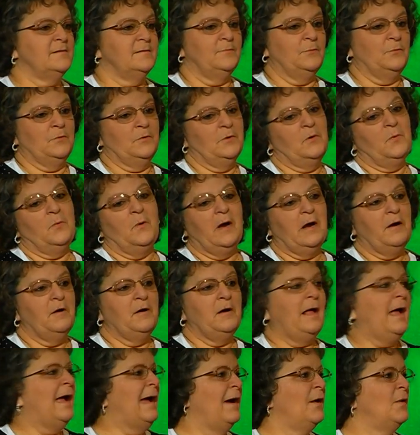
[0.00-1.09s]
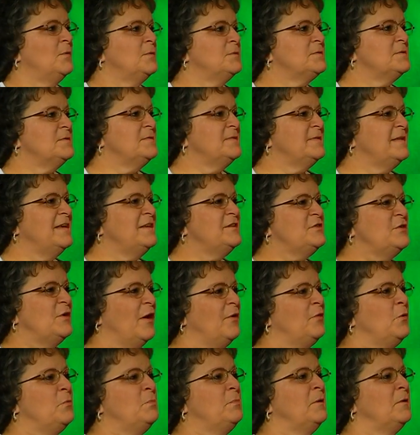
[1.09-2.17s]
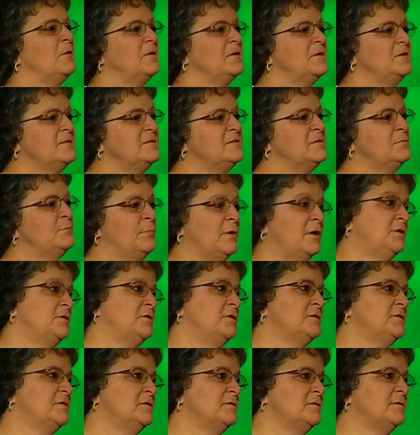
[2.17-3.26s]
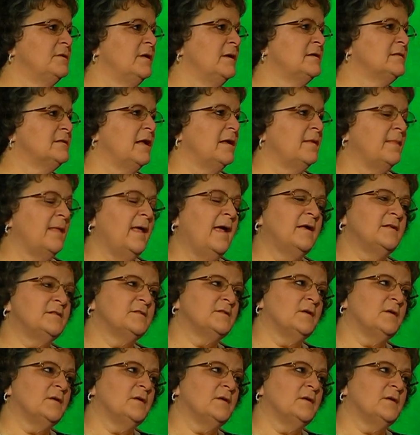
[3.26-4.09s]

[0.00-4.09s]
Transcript: and we're acquiring a house and things, other billings and budgets and things like that.